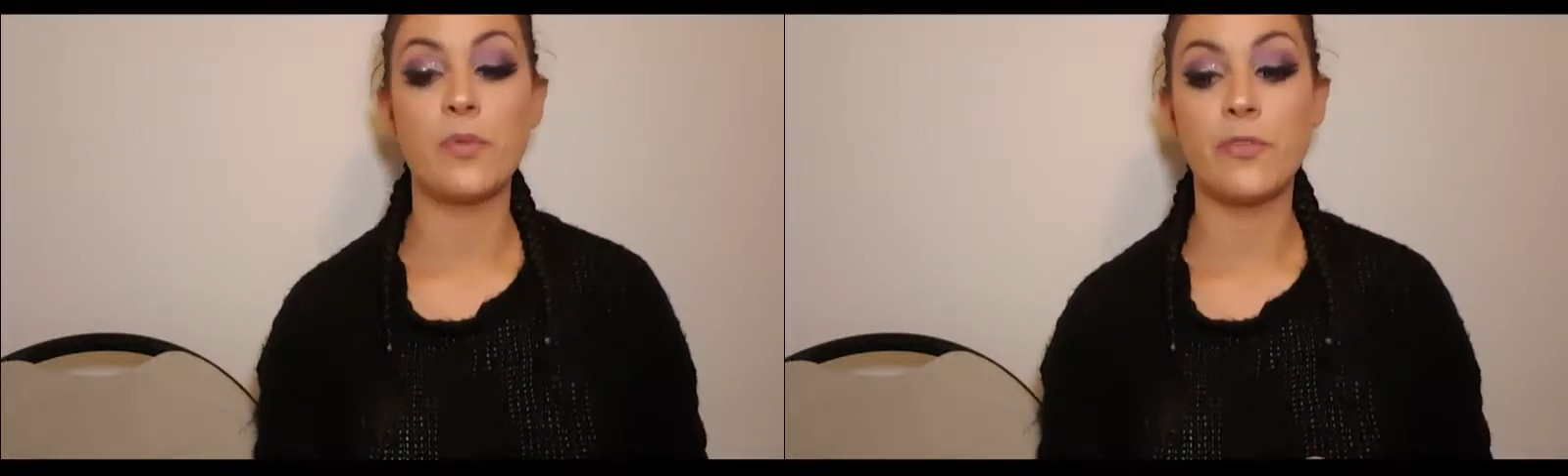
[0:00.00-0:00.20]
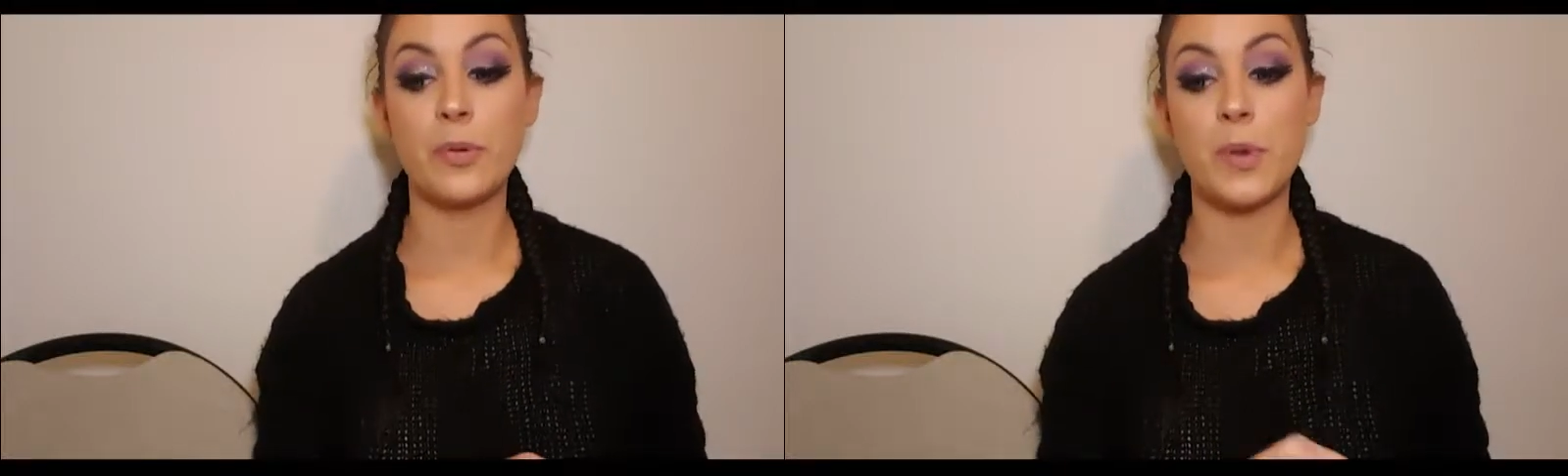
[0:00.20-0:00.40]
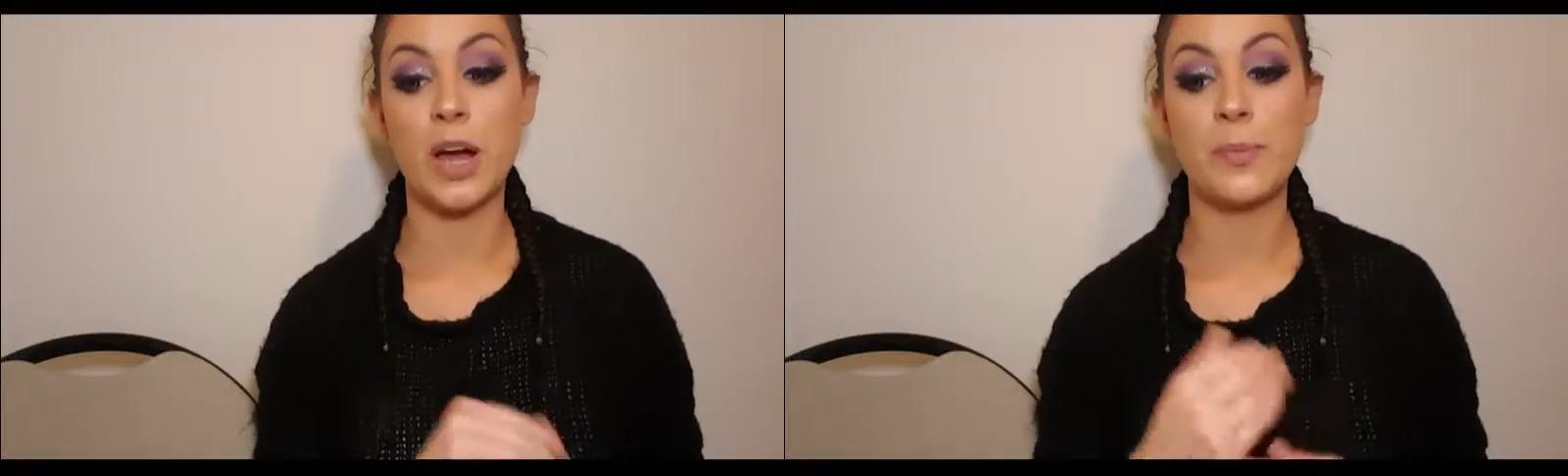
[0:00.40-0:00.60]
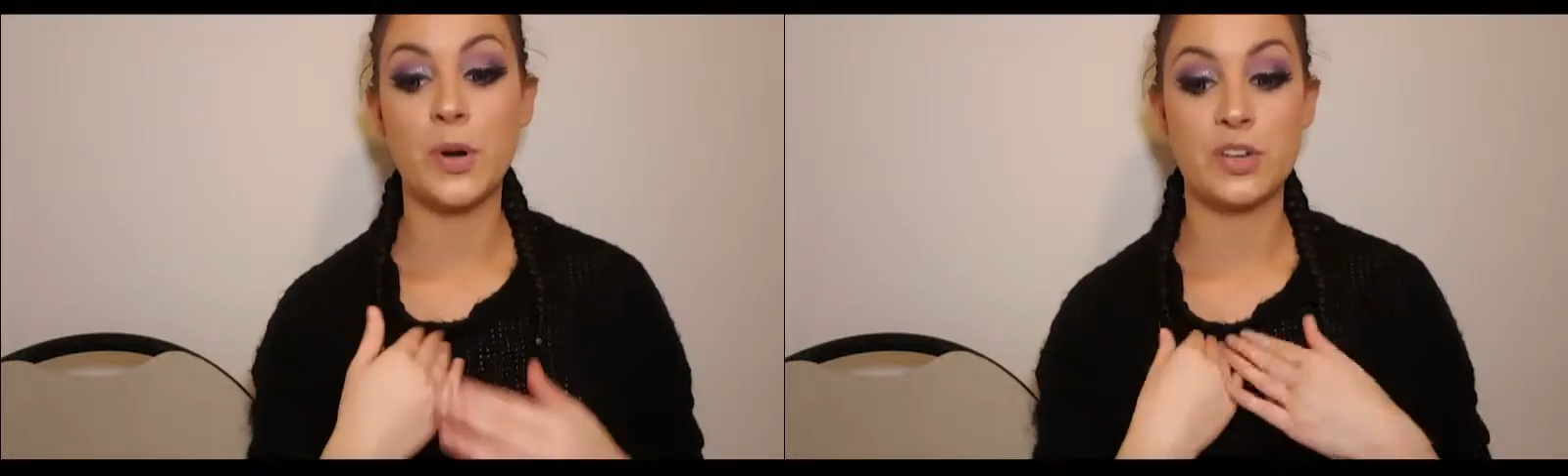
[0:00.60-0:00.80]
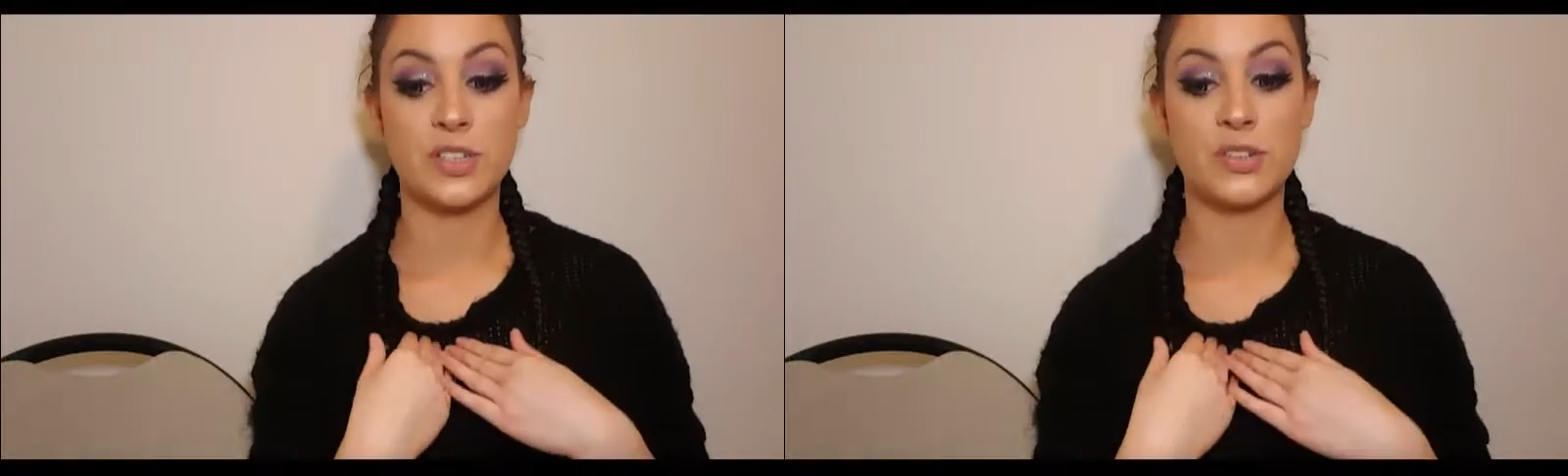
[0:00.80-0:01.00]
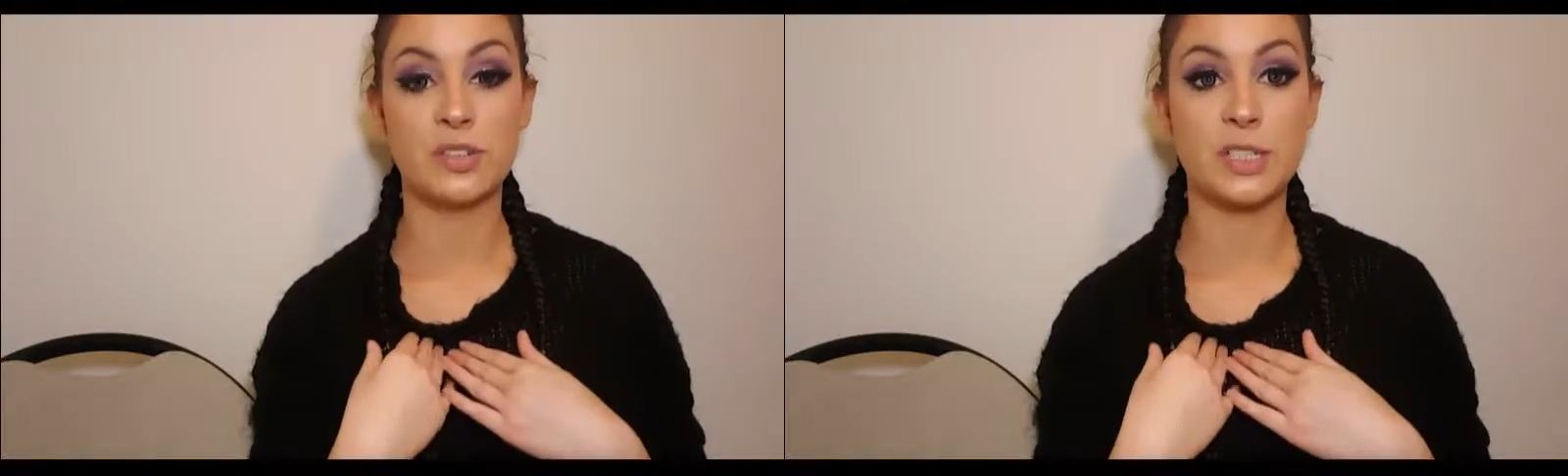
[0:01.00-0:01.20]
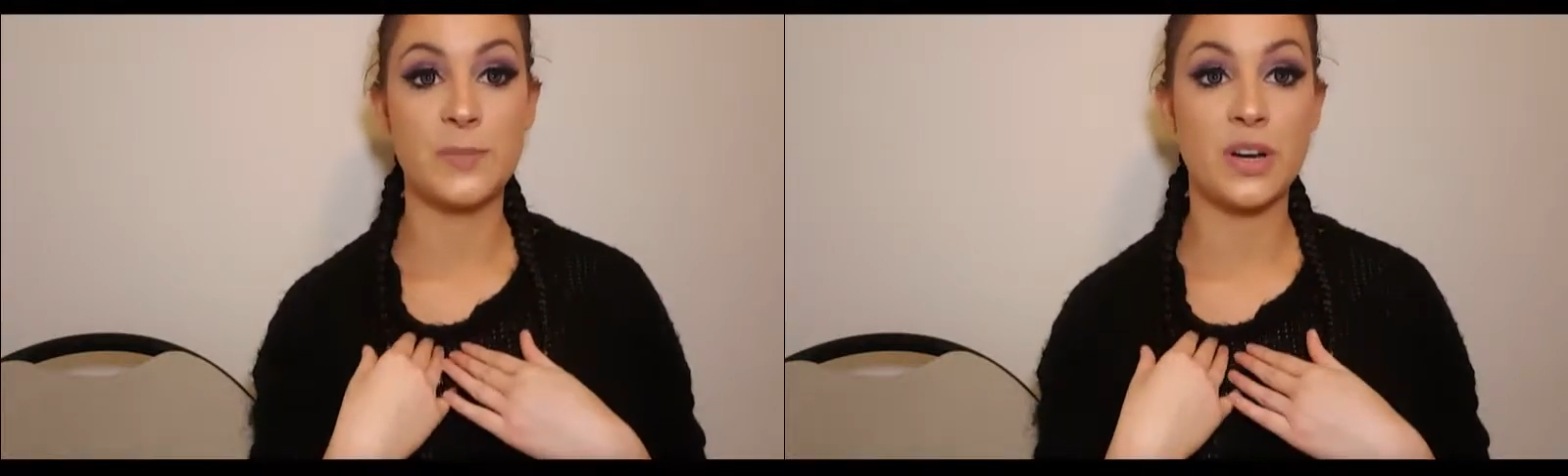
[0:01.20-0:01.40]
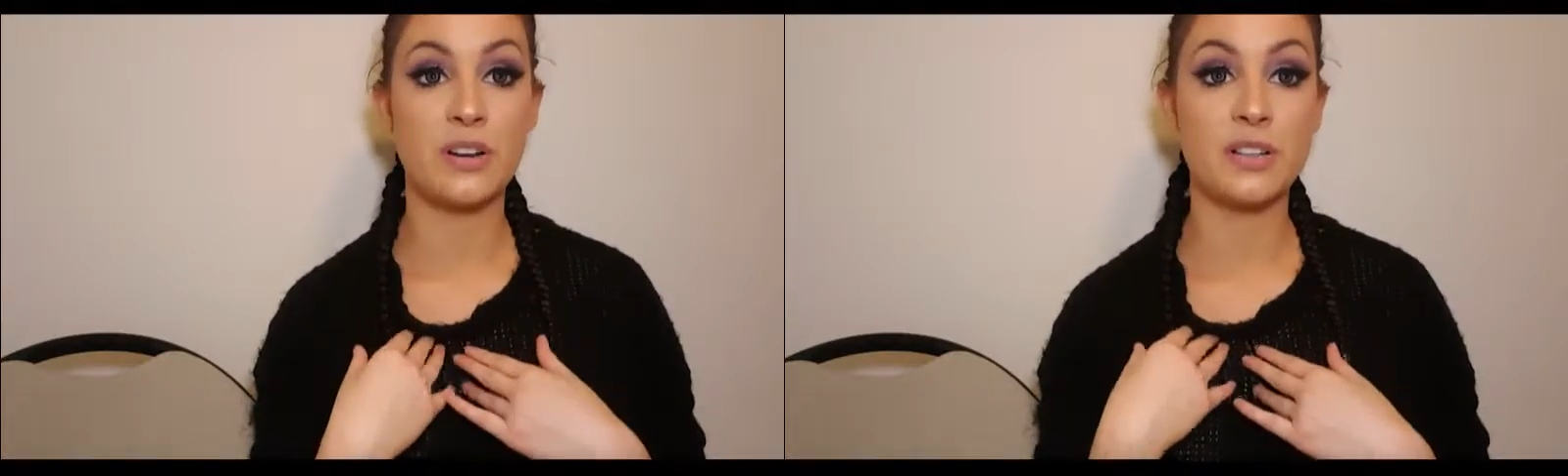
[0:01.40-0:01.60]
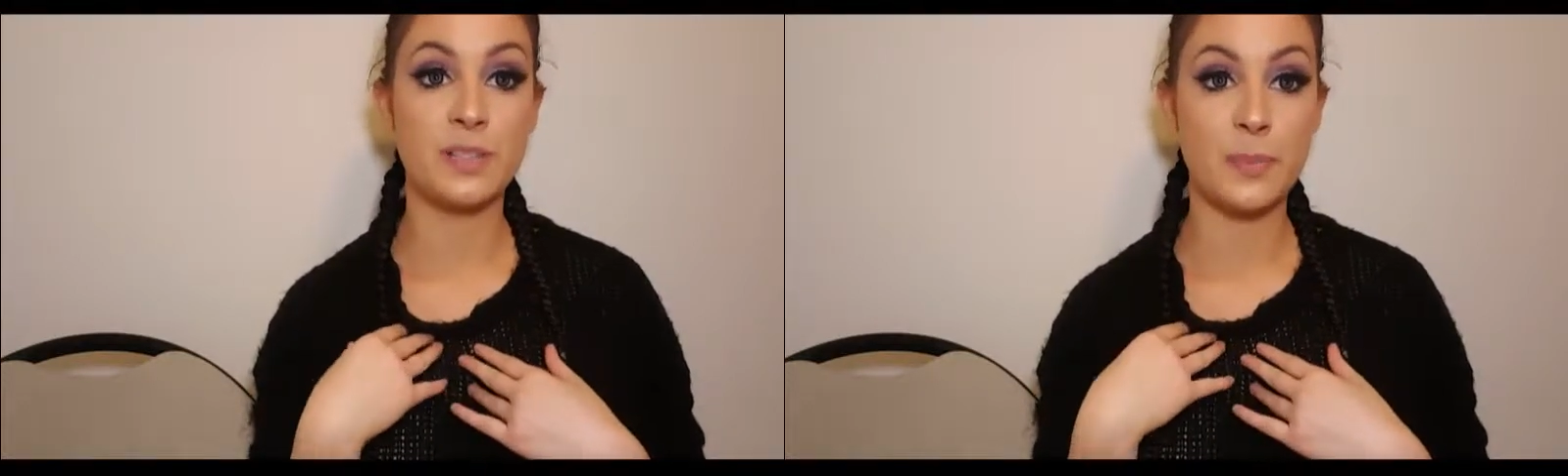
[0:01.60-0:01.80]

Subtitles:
For my personal experience,